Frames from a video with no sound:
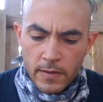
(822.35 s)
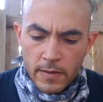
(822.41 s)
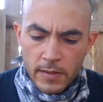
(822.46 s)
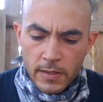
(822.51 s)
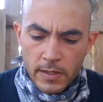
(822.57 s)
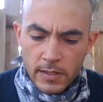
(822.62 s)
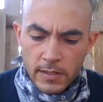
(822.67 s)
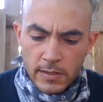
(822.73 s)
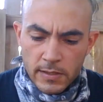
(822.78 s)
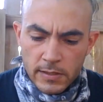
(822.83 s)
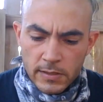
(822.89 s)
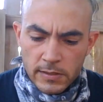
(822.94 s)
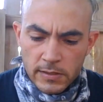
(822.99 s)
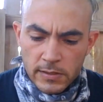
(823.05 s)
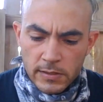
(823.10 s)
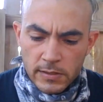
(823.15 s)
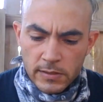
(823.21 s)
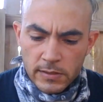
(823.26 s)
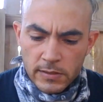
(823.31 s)

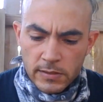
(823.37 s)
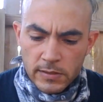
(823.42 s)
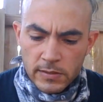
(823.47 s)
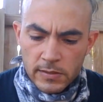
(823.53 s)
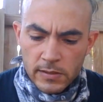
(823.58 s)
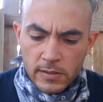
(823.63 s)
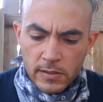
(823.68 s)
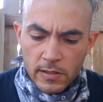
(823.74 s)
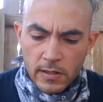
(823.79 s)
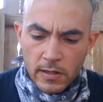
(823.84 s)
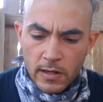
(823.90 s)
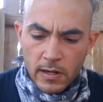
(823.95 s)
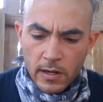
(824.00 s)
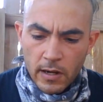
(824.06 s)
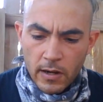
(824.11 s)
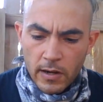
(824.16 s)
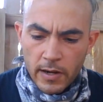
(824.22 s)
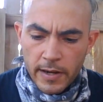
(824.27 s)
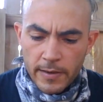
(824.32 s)
is,
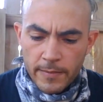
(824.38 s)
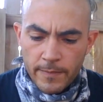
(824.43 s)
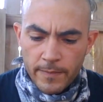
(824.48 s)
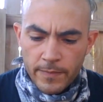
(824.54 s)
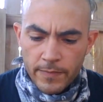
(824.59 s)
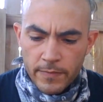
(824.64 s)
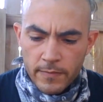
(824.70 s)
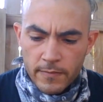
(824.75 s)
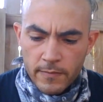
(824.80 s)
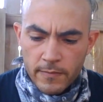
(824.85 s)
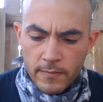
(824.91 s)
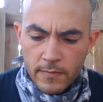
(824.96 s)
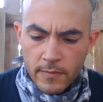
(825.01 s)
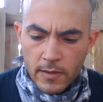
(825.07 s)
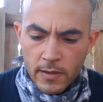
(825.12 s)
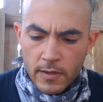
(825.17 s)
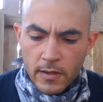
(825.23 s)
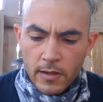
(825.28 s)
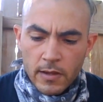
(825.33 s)
alright,
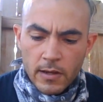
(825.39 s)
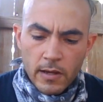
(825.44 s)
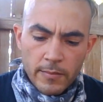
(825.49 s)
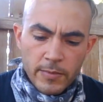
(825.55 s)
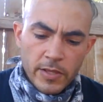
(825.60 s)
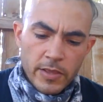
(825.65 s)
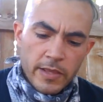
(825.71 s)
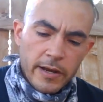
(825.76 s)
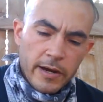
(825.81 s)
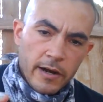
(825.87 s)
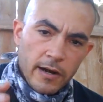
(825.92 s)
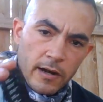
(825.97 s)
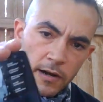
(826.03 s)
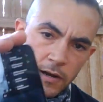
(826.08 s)
I'm in there,